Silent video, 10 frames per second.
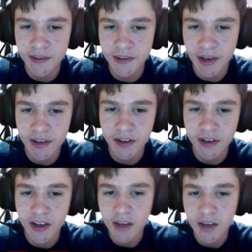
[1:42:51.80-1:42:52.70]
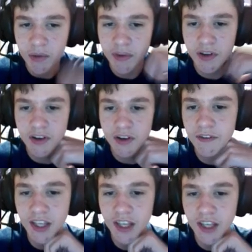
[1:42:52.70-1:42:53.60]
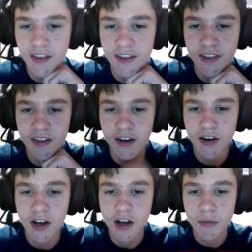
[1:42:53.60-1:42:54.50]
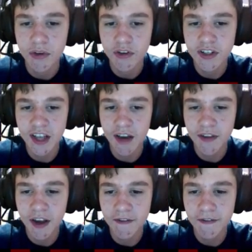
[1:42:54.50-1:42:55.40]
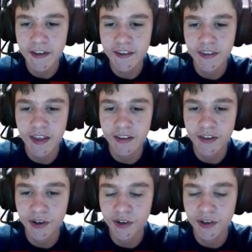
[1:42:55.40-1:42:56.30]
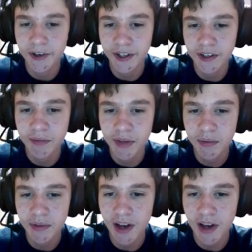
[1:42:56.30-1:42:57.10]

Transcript: about you. Maybe it's hard to feel like it's sincere, but you just have to have faith that there are good people